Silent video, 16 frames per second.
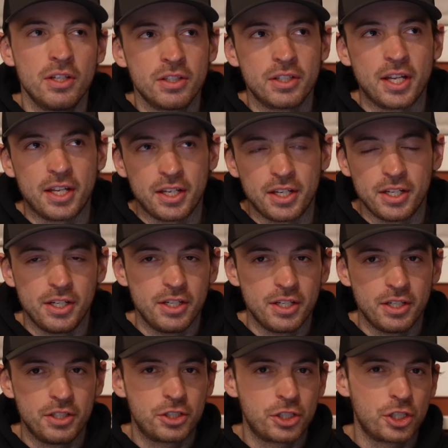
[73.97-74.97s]
They
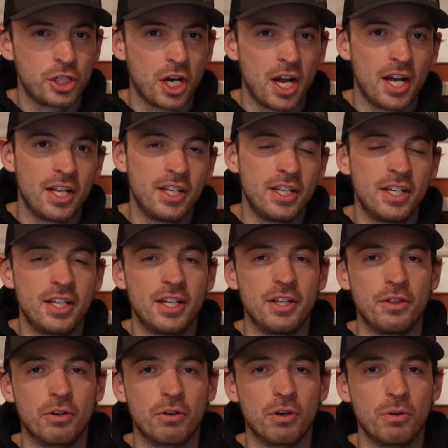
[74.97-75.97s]
each shine
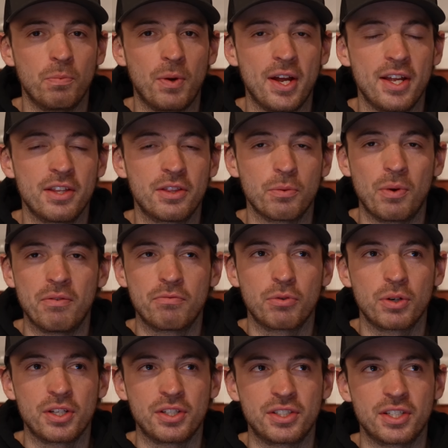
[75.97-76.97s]
in their own way. The
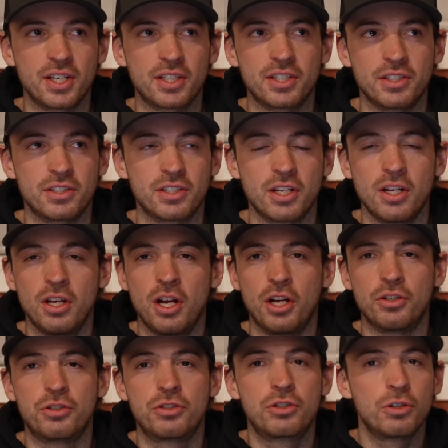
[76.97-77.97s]
146 is
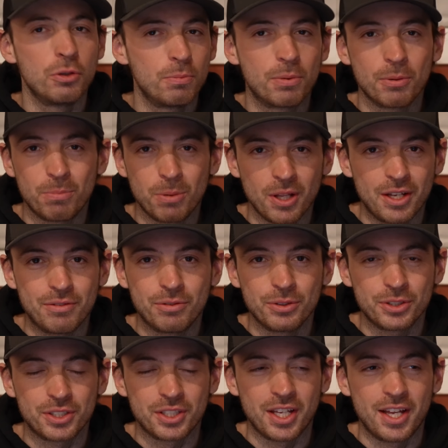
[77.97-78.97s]
a super
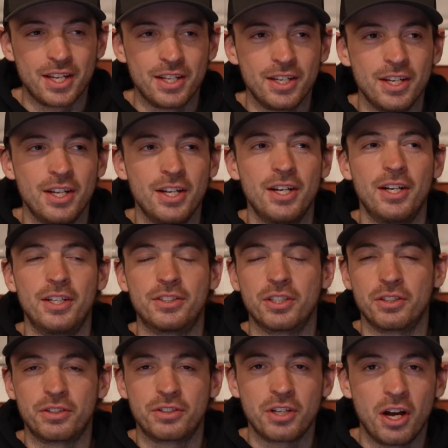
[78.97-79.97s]
playful sled. It's
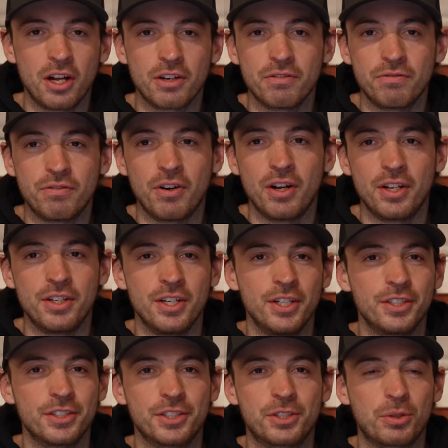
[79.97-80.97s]
a ton of fun
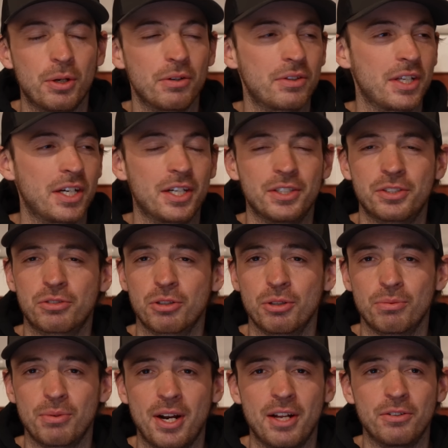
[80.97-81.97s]
just to go out there and screw
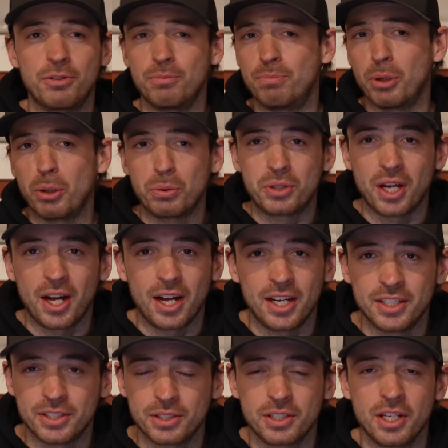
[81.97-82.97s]
around, do bow
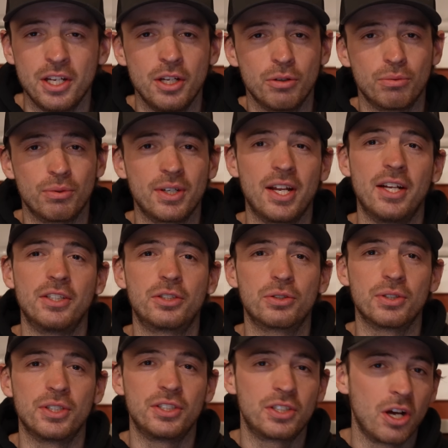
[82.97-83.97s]
ties,
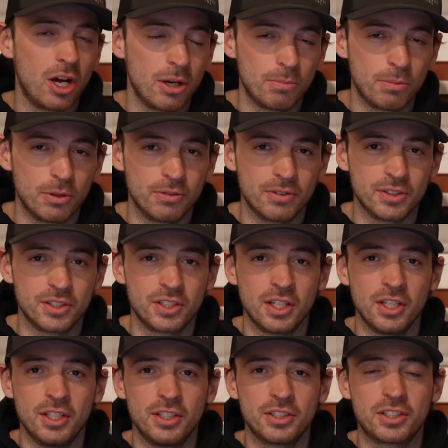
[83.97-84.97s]
re-entries, hop-overs,
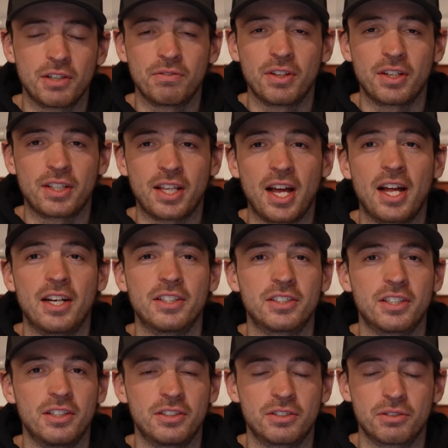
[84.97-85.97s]
stuff like
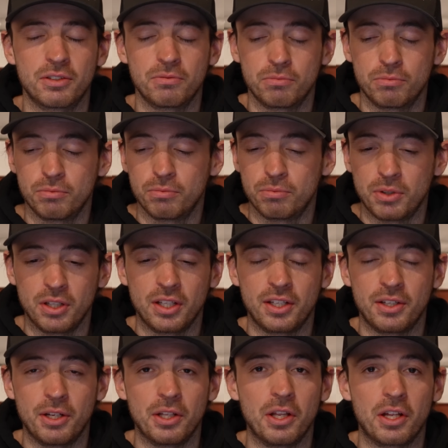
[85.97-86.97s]
that. It's
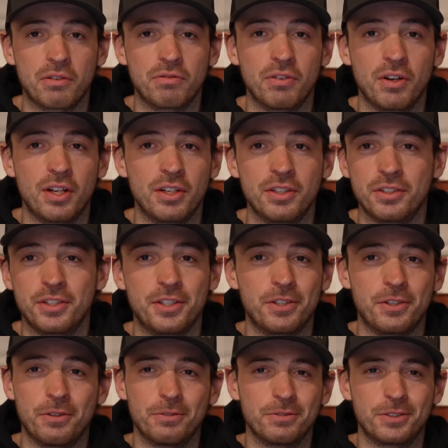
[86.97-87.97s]
really a lot of fun, you
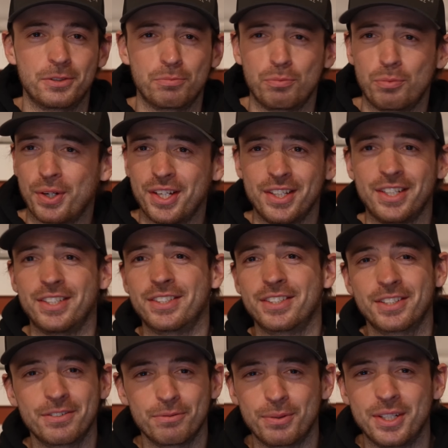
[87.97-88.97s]
know, just
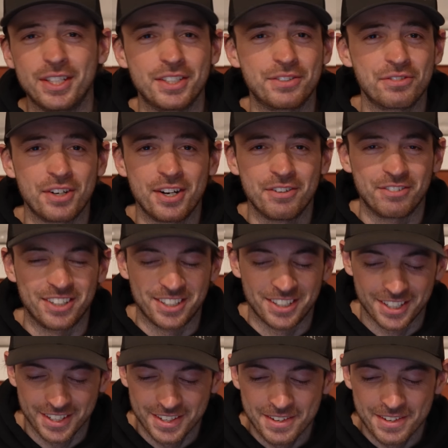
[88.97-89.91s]
wheelies forever.